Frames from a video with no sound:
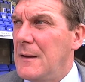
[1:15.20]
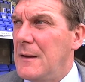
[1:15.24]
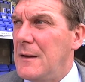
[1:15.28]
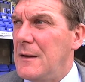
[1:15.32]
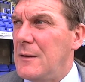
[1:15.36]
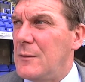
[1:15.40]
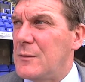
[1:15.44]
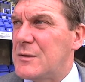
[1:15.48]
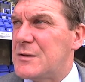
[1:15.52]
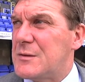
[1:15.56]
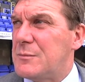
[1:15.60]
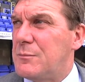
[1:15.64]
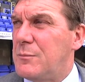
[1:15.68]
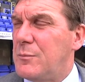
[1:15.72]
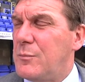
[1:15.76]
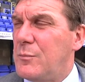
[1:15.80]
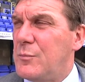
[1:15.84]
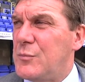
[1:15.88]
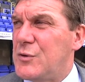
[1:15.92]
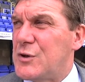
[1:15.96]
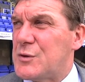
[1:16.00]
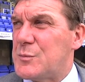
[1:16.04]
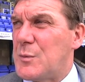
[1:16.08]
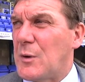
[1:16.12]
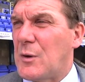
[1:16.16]
you know,
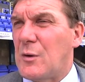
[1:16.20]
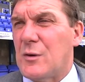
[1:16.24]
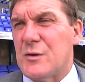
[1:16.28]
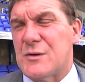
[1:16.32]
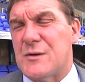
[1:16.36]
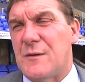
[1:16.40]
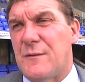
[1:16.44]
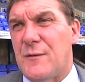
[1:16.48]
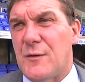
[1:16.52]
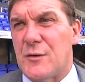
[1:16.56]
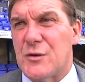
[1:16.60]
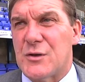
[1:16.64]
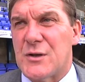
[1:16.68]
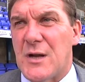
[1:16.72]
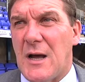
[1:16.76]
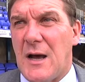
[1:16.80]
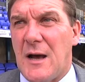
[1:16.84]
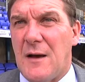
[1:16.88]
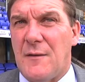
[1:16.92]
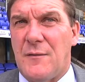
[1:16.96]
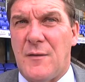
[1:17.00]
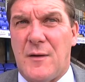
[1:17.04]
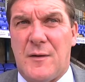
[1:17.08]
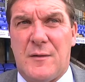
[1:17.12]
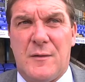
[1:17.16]
just because the first
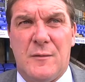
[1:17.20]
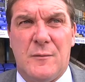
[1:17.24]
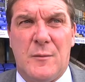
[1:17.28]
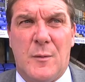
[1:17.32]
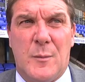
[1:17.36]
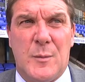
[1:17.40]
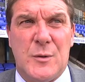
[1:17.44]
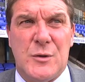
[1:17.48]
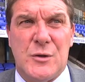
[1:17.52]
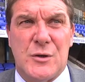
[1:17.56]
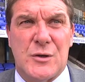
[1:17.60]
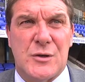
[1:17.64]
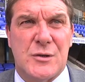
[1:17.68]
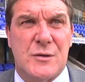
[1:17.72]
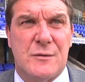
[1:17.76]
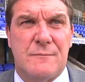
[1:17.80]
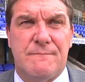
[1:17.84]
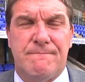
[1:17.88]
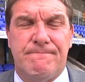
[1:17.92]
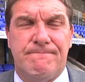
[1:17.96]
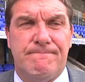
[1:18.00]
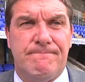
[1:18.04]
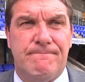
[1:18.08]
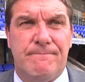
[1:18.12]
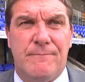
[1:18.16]
half we were just
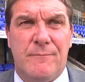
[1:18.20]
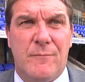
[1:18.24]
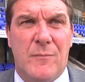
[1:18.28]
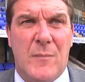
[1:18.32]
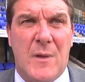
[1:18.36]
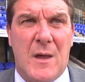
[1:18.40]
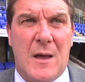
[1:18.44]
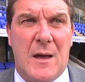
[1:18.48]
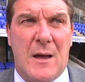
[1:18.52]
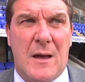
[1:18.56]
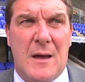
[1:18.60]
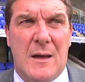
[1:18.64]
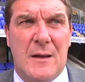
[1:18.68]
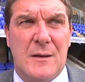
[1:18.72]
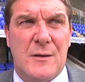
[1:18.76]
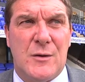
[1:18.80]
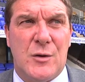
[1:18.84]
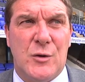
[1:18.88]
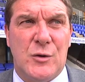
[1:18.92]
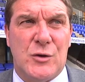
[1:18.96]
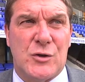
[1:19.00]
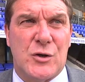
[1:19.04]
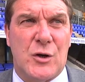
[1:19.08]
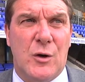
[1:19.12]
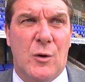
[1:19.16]
uh,
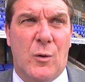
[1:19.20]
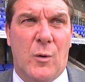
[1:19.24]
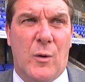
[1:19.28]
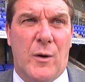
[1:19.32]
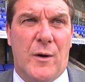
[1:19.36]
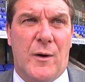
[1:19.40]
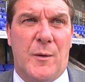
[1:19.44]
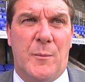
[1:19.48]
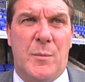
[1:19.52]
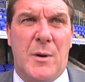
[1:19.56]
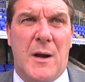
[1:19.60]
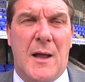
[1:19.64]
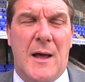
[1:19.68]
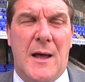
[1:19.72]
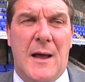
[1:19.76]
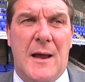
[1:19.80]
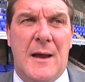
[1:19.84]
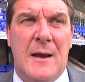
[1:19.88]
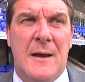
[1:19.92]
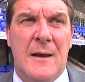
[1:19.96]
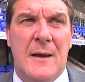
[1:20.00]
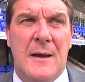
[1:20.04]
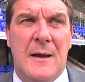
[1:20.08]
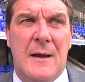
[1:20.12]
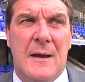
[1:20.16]
too slow on our play,